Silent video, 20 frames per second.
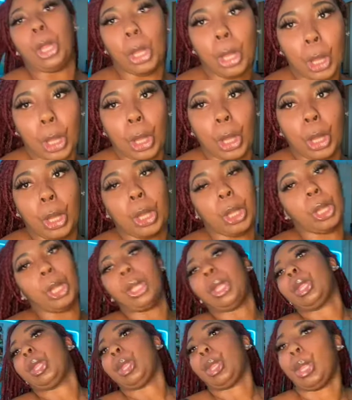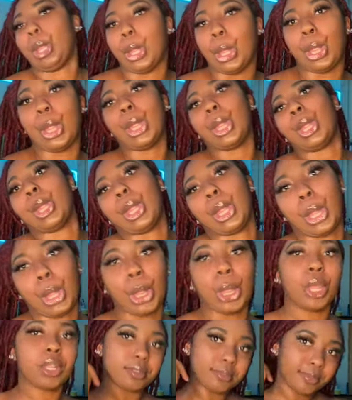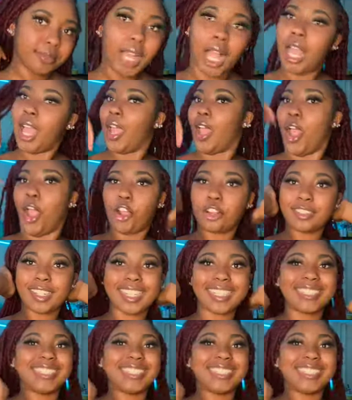Oh, oh. Ooh. All right,